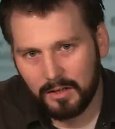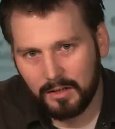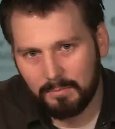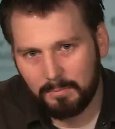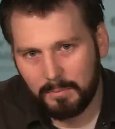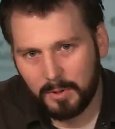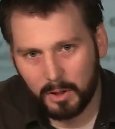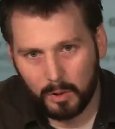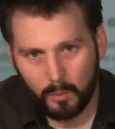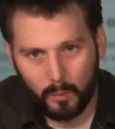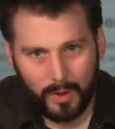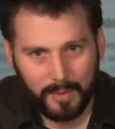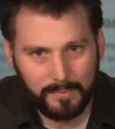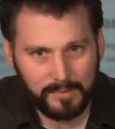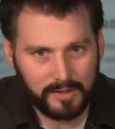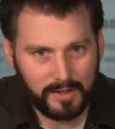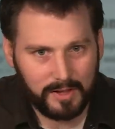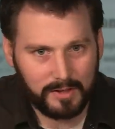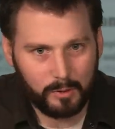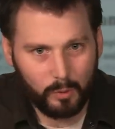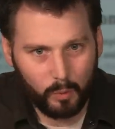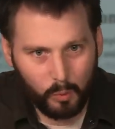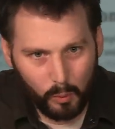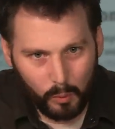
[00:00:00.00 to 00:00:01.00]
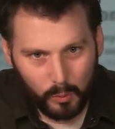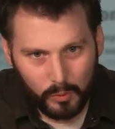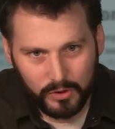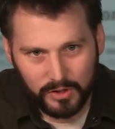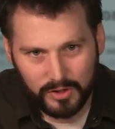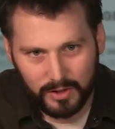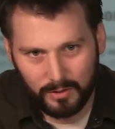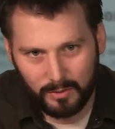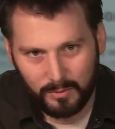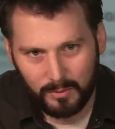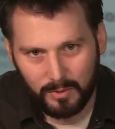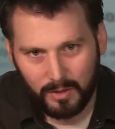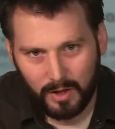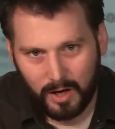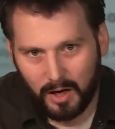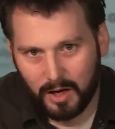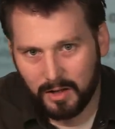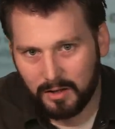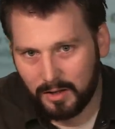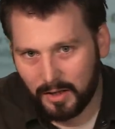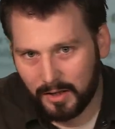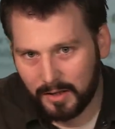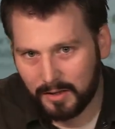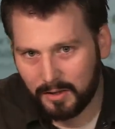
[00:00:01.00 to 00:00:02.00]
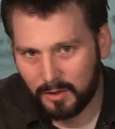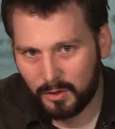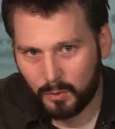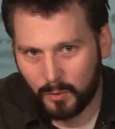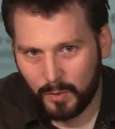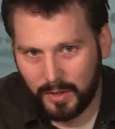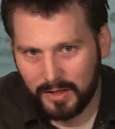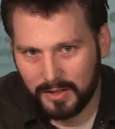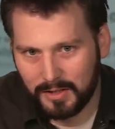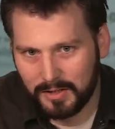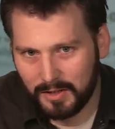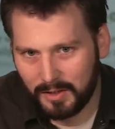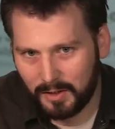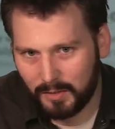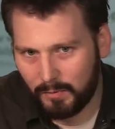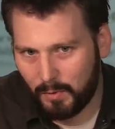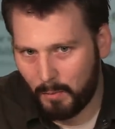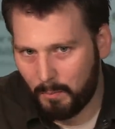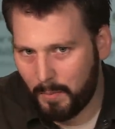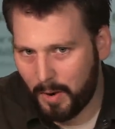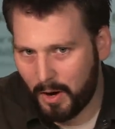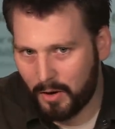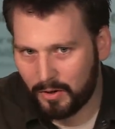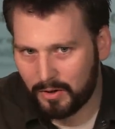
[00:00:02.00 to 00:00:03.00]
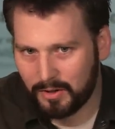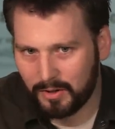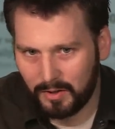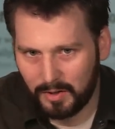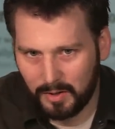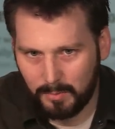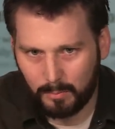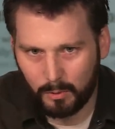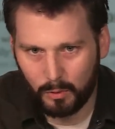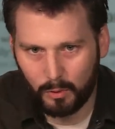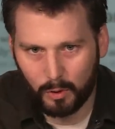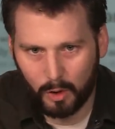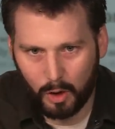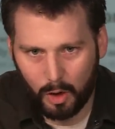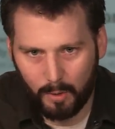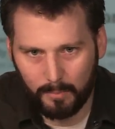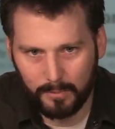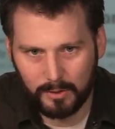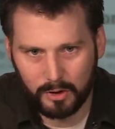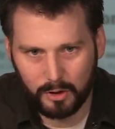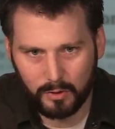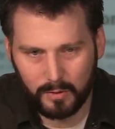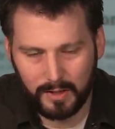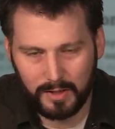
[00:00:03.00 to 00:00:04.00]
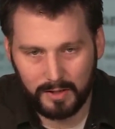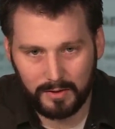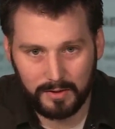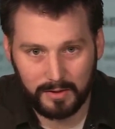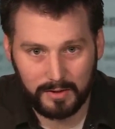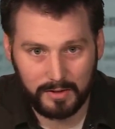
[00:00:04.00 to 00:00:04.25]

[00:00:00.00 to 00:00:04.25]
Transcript: But the website also, unlike a great deal of American liberal commentary at the